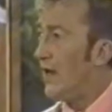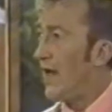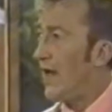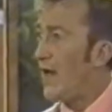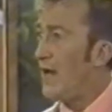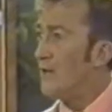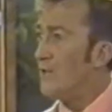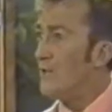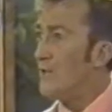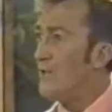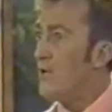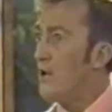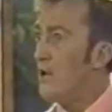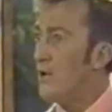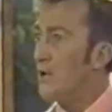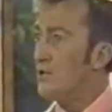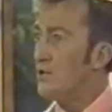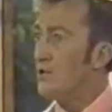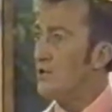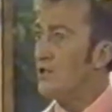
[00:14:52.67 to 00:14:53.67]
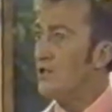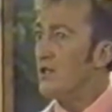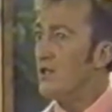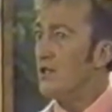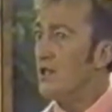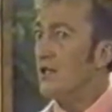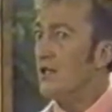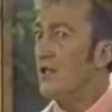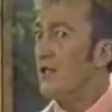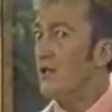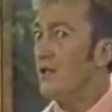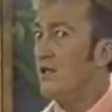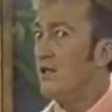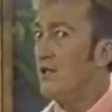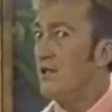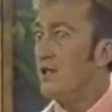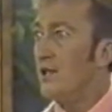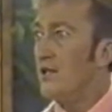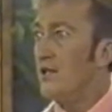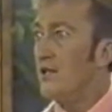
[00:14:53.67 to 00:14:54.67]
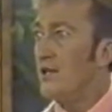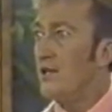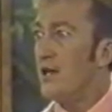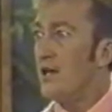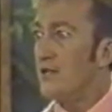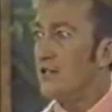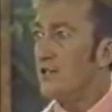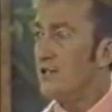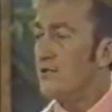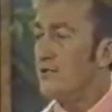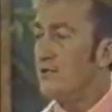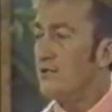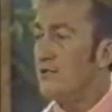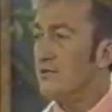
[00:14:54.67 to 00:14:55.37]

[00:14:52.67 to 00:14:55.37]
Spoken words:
animal bones, in the desert.